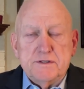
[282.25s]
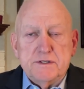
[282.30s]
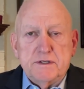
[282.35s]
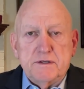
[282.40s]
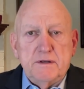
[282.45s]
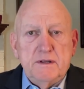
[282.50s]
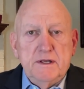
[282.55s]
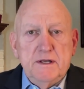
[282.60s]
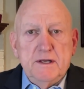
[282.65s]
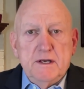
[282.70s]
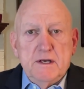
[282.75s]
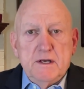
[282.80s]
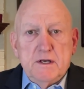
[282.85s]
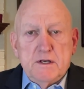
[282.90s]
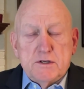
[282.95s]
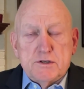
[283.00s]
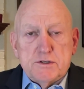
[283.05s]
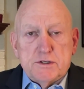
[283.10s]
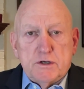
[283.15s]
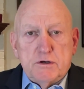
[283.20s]
And
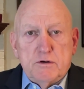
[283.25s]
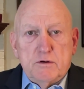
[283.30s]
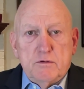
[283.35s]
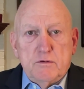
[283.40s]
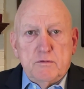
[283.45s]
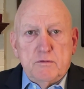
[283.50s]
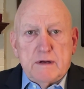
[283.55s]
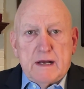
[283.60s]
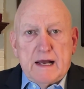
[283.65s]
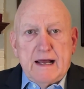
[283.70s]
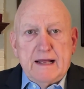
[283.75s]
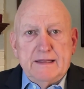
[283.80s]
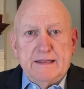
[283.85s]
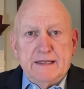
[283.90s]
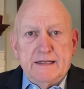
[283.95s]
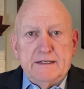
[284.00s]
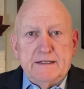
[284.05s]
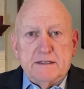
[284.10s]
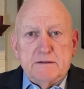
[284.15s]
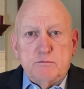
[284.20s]
so I
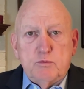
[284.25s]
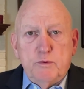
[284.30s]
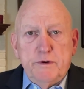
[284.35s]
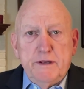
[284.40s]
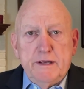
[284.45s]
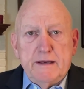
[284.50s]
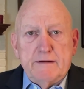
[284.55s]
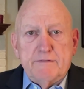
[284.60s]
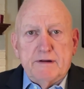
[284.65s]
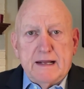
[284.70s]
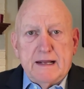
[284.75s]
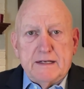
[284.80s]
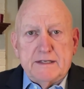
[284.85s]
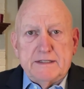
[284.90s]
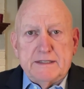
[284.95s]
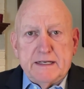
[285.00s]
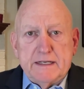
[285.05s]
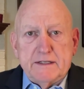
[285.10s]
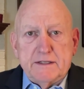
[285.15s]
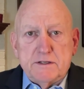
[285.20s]
think that we have got to
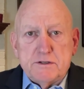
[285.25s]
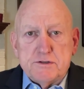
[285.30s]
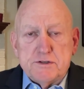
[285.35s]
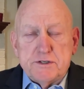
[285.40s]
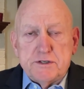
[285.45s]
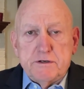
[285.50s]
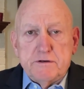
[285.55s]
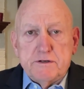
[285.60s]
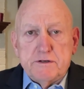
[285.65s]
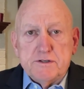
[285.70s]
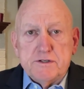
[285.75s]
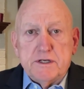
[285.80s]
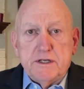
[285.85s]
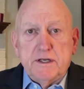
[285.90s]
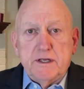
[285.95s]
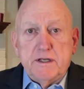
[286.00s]
take this seriously,